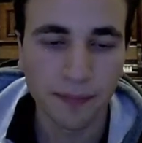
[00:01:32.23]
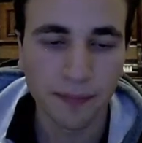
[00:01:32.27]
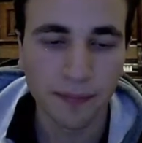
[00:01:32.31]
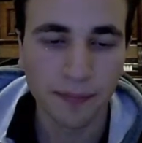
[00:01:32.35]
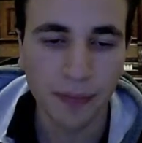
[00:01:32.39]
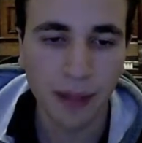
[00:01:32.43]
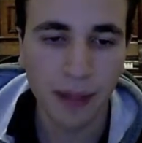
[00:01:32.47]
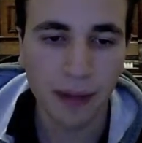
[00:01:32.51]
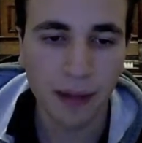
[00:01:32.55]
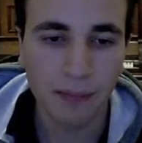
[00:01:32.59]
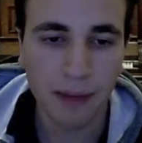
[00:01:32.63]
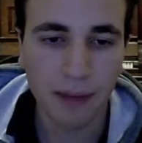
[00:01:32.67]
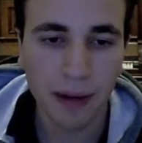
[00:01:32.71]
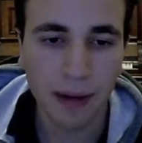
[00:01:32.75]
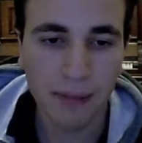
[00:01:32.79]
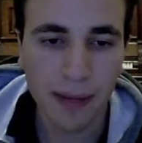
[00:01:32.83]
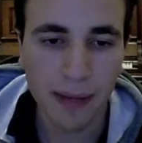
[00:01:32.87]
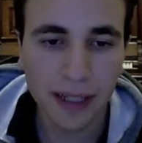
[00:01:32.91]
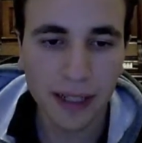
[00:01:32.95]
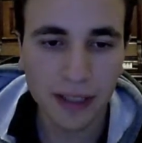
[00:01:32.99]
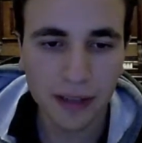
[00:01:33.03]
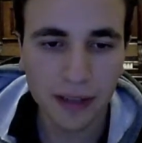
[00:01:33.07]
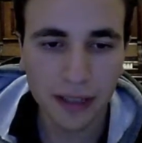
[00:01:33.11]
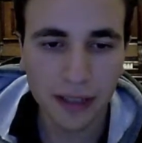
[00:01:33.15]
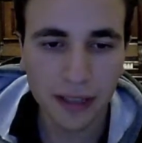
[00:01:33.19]
By means
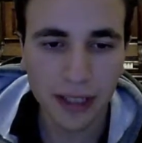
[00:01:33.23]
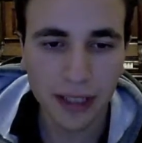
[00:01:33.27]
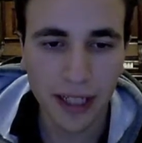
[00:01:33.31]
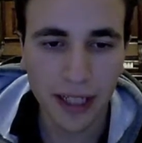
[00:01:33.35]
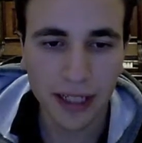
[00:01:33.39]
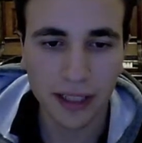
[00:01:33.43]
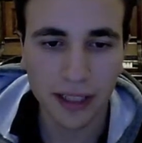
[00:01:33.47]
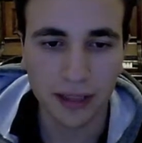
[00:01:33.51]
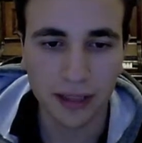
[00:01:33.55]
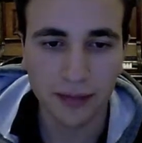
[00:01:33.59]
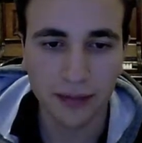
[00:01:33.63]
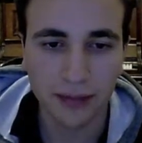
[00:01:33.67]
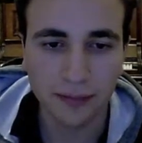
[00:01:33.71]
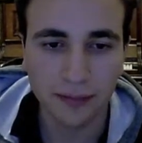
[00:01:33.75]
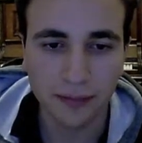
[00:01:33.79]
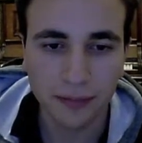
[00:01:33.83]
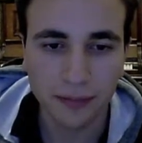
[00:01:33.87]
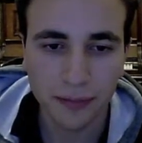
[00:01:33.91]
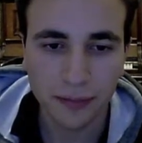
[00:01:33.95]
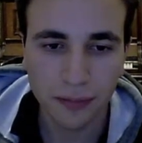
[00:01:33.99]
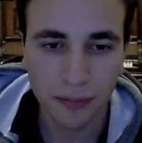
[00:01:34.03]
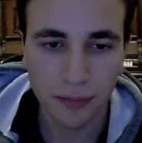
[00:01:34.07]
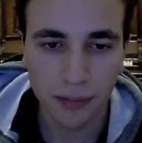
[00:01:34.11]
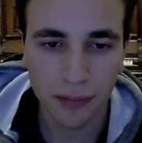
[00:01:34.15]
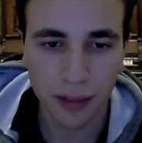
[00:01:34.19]
of relation,
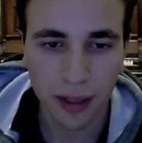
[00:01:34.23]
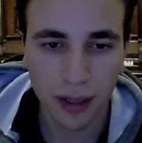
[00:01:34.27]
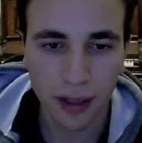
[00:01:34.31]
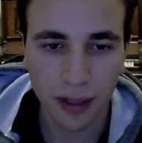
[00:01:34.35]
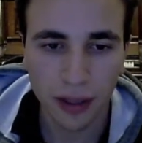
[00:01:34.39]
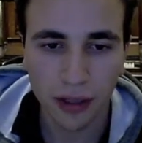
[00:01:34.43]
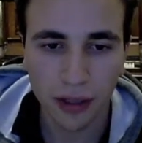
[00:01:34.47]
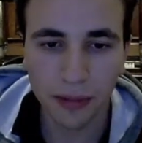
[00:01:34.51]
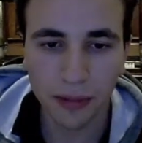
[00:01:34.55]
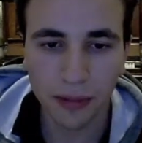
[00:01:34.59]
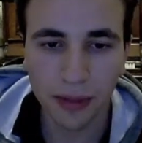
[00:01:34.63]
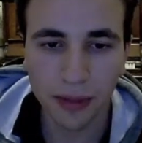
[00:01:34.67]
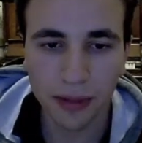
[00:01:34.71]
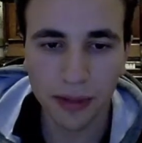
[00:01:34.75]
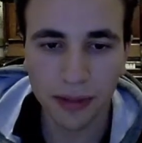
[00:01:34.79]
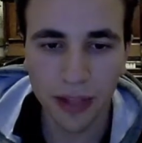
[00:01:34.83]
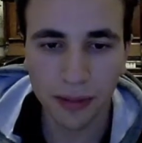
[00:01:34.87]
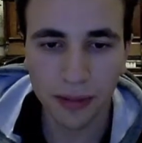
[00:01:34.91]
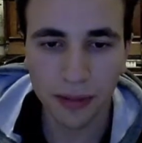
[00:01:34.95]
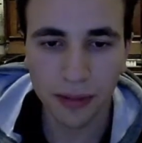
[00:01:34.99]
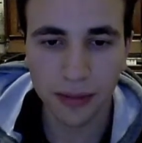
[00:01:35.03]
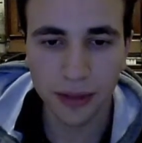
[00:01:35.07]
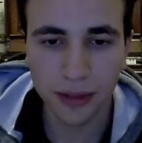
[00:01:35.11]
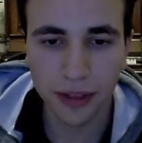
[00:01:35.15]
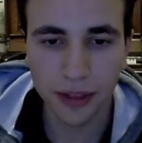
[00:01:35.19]
humans are
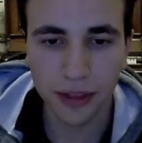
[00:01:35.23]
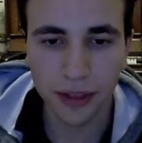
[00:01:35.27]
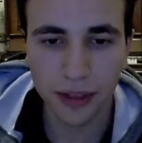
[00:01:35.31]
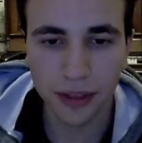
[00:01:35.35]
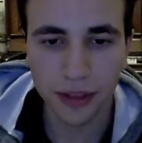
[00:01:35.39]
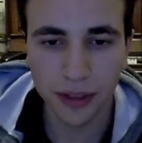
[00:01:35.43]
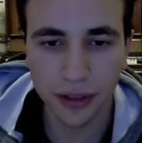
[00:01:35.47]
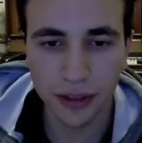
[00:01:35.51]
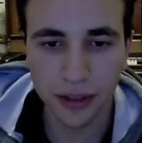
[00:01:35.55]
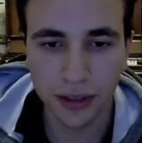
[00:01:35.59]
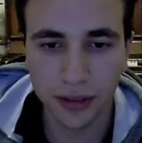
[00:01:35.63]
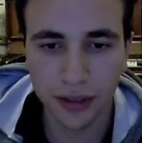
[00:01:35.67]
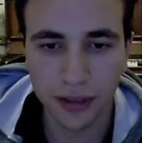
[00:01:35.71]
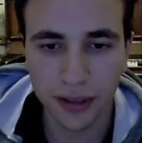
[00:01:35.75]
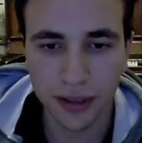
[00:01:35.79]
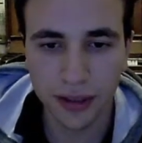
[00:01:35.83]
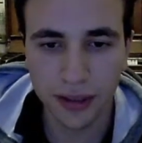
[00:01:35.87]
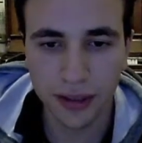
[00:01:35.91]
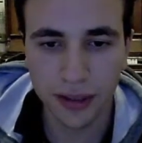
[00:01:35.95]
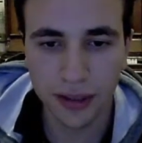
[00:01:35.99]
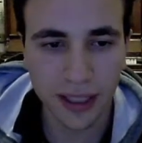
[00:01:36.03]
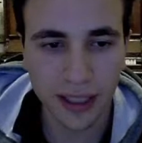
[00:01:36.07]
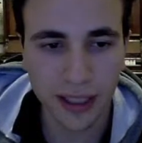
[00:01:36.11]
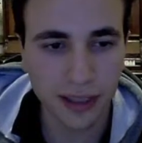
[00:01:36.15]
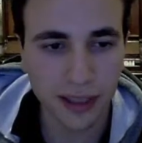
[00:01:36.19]
able to deduce
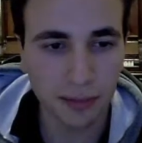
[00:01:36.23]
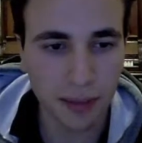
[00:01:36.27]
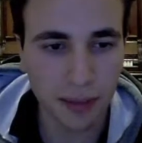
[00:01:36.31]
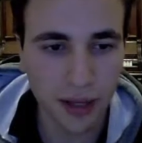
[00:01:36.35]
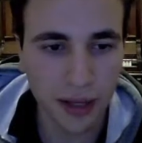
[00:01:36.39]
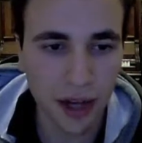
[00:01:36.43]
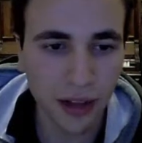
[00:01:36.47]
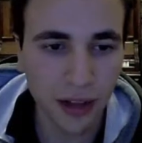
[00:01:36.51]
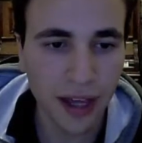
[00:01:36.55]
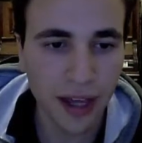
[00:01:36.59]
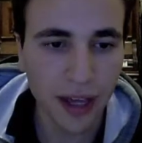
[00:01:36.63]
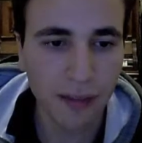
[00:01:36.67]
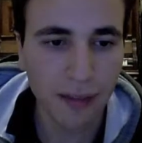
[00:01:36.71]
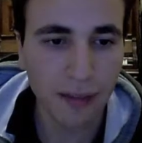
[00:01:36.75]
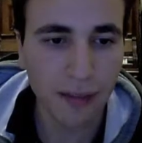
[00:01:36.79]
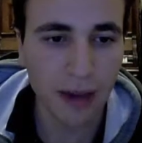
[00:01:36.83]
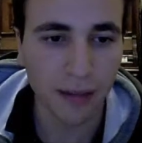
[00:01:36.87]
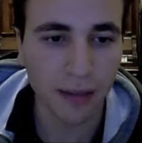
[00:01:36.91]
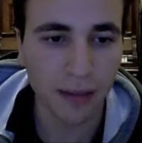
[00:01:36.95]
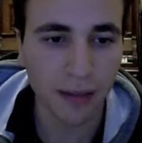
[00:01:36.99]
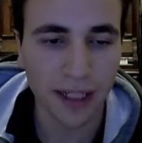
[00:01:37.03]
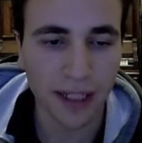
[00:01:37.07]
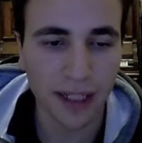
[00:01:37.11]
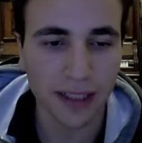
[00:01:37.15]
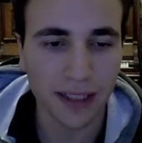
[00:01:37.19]
things beyond their
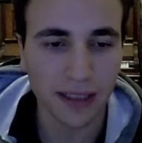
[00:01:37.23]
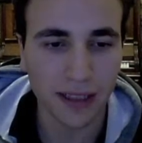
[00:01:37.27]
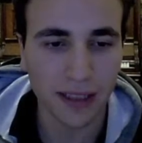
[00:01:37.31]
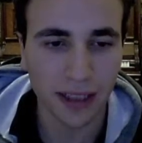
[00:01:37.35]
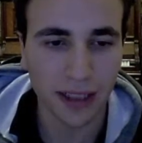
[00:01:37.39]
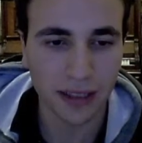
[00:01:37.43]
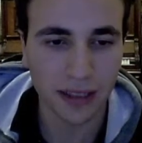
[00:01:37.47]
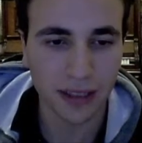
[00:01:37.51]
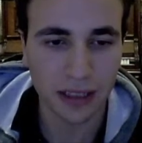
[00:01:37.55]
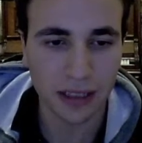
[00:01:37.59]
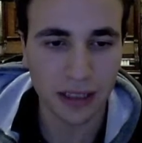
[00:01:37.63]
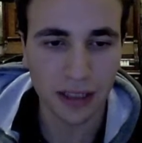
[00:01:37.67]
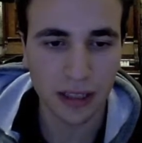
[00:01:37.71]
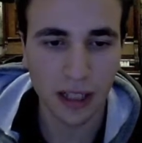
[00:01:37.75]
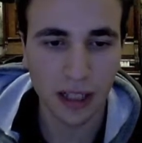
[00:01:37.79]
memory and senses.